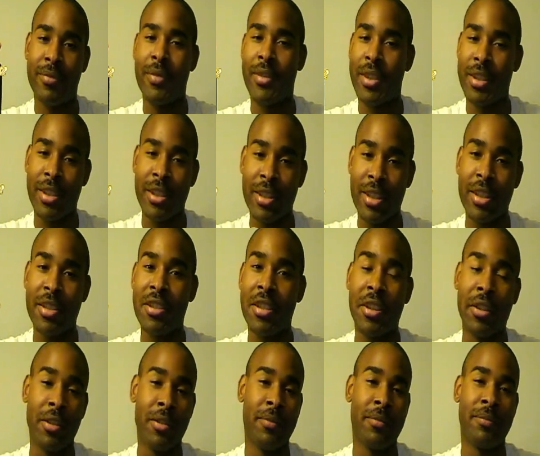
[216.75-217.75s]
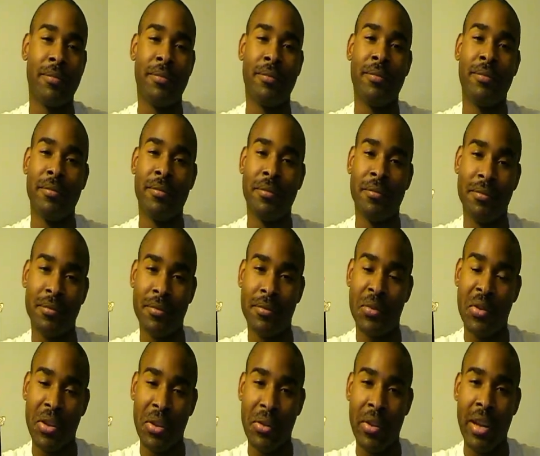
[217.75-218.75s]
This is his year,
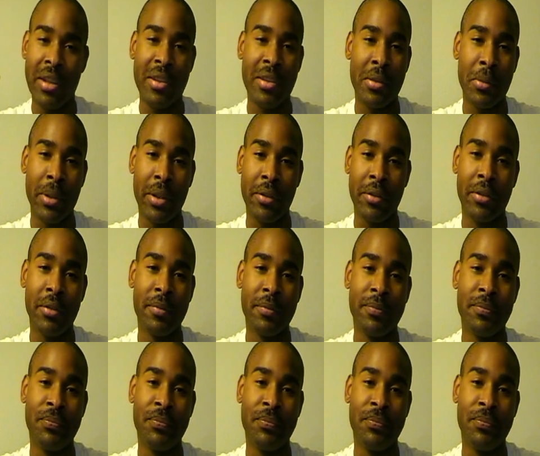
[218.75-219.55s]
2012.